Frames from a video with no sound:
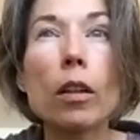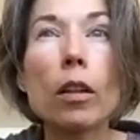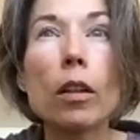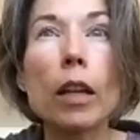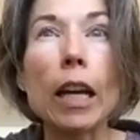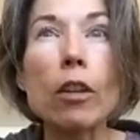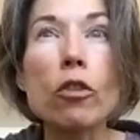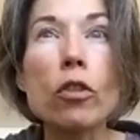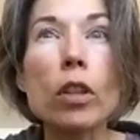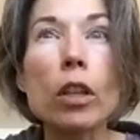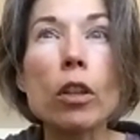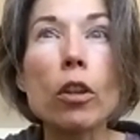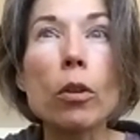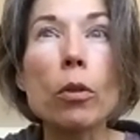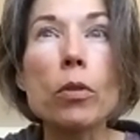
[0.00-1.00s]

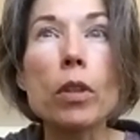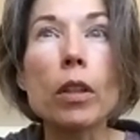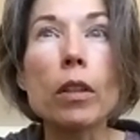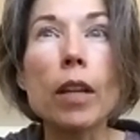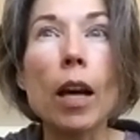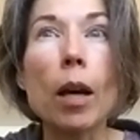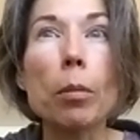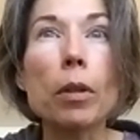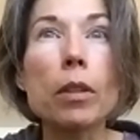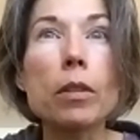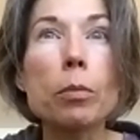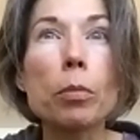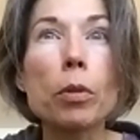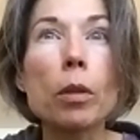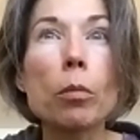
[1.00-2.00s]
HCQ zinc tablets,
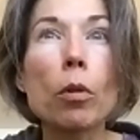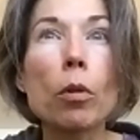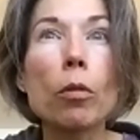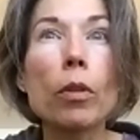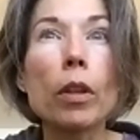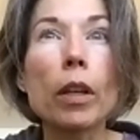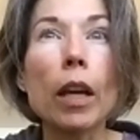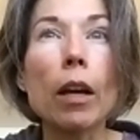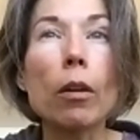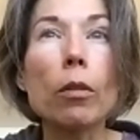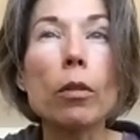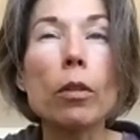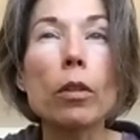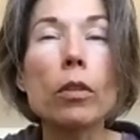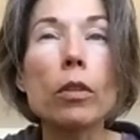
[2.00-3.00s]
put them over the
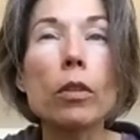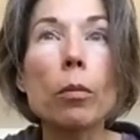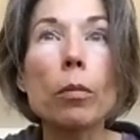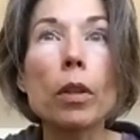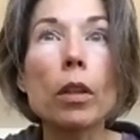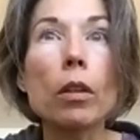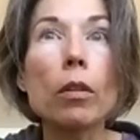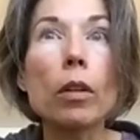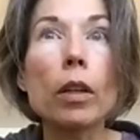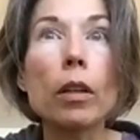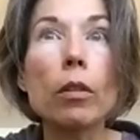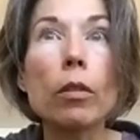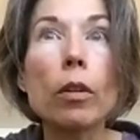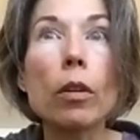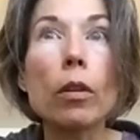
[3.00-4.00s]
counter or something. Oh, I don't
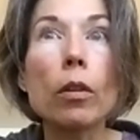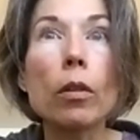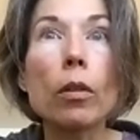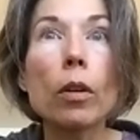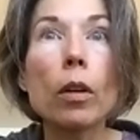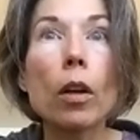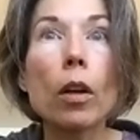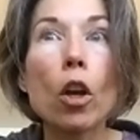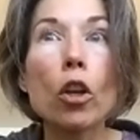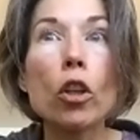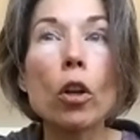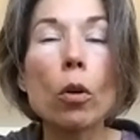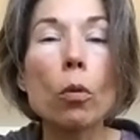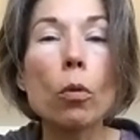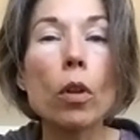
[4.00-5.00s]
know.
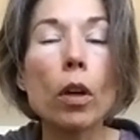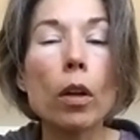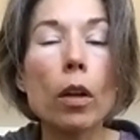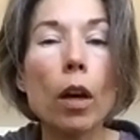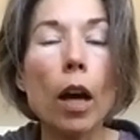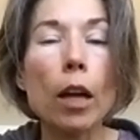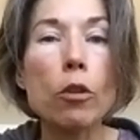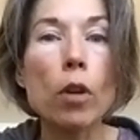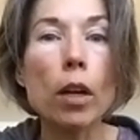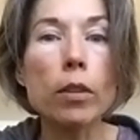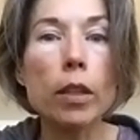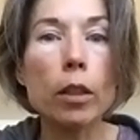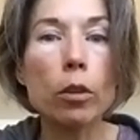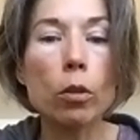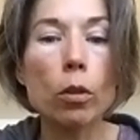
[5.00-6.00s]
The
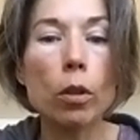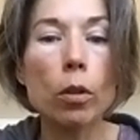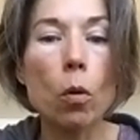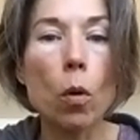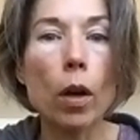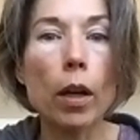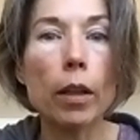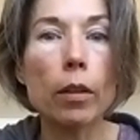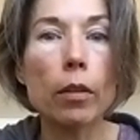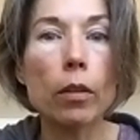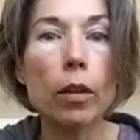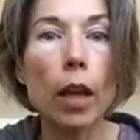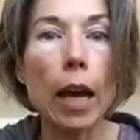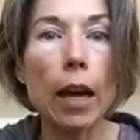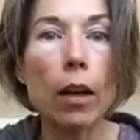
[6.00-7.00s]

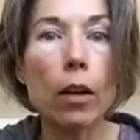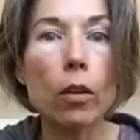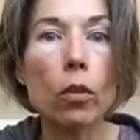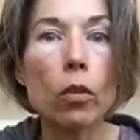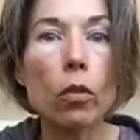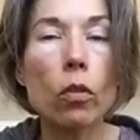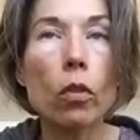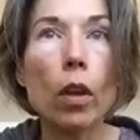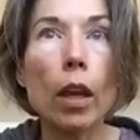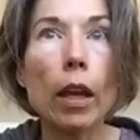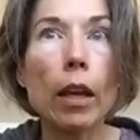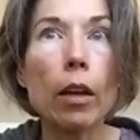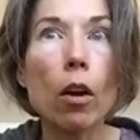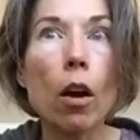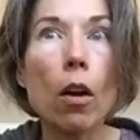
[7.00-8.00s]
hydroxychloroquine has a
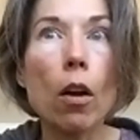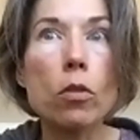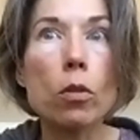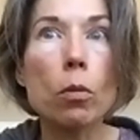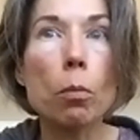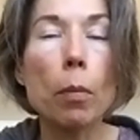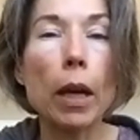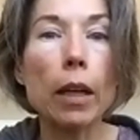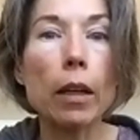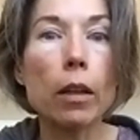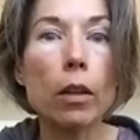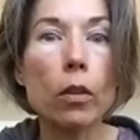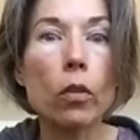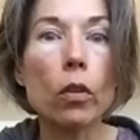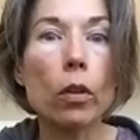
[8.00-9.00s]
causal
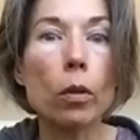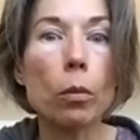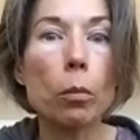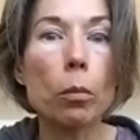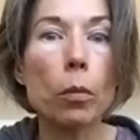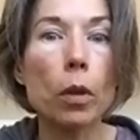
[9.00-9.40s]
mechanism